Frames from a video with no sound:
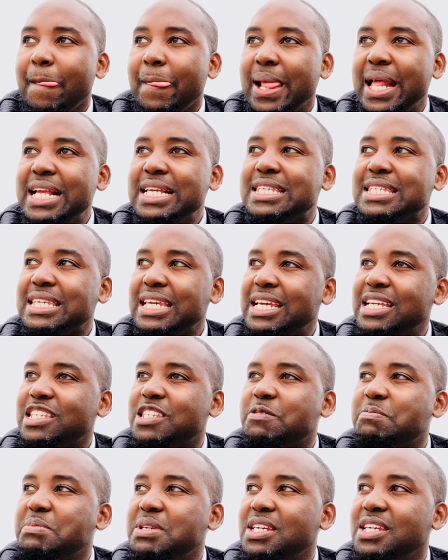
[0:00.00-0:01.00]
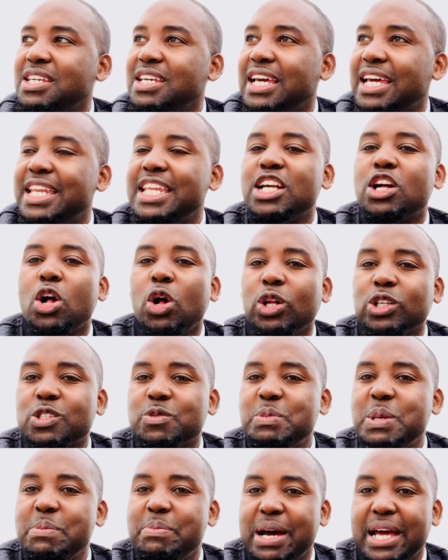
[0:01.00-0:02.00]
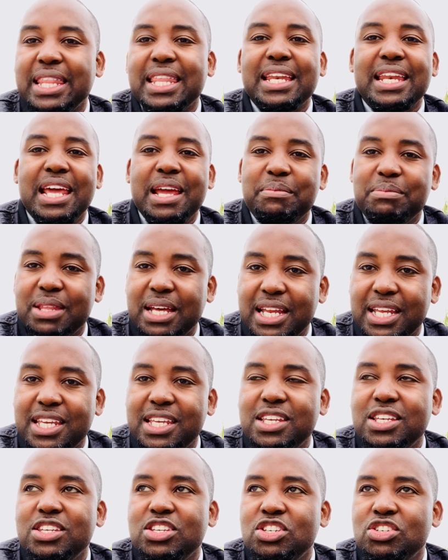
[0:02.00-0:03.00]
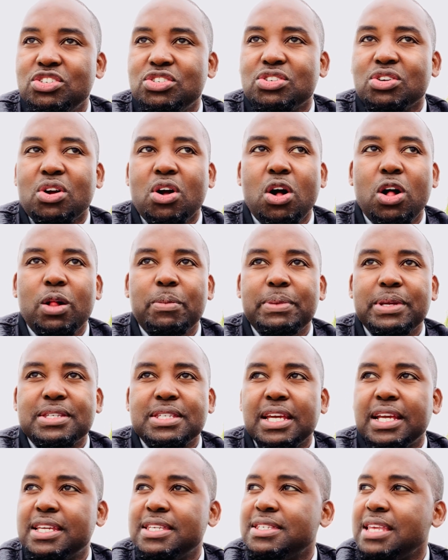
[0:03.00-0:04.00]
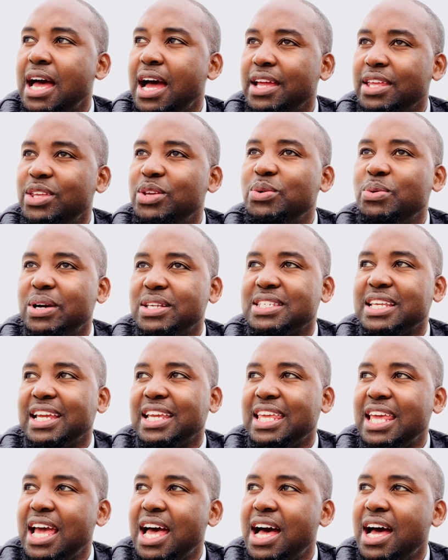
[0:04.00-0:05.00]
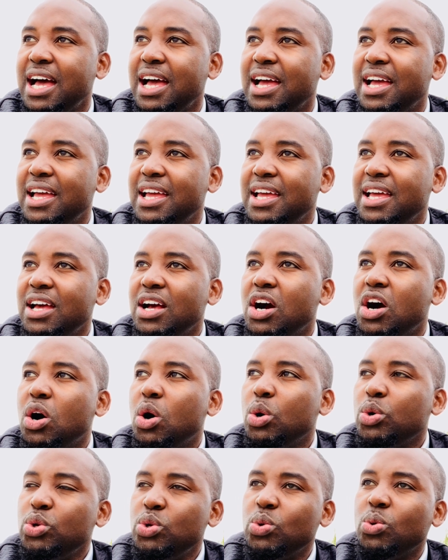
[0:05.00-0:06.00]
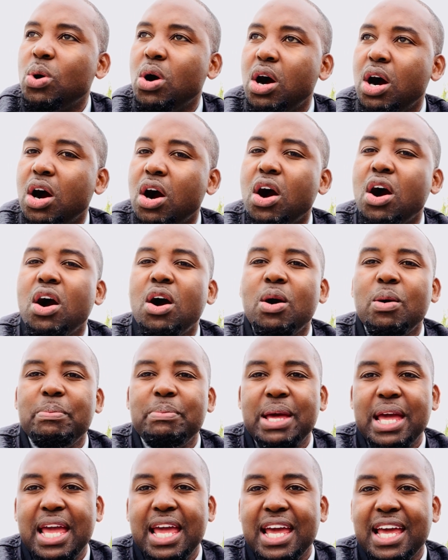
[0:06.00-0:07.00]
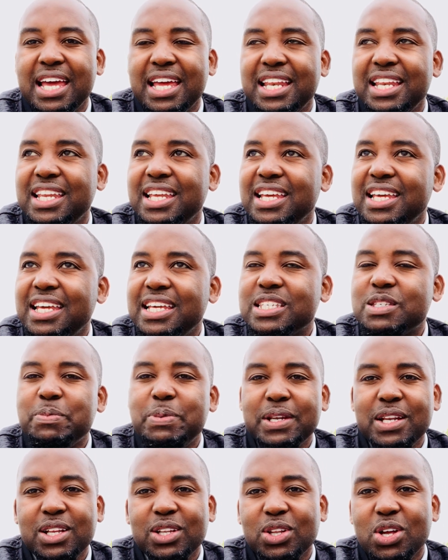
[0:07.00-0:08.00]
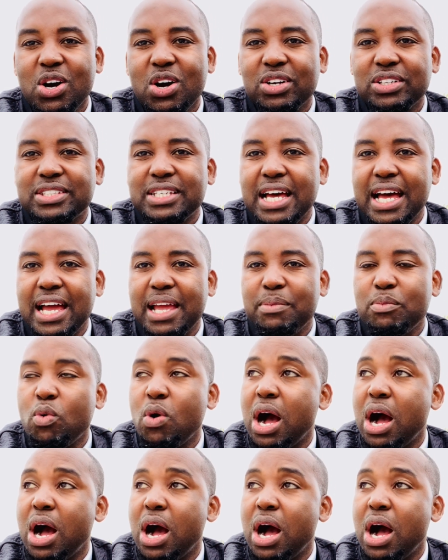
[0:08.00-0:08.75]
He sees me and he calls me by the name that he used to call me. He's like, is that you? I was like, yeah. Oh, you are? Oh, man. It's been a long time.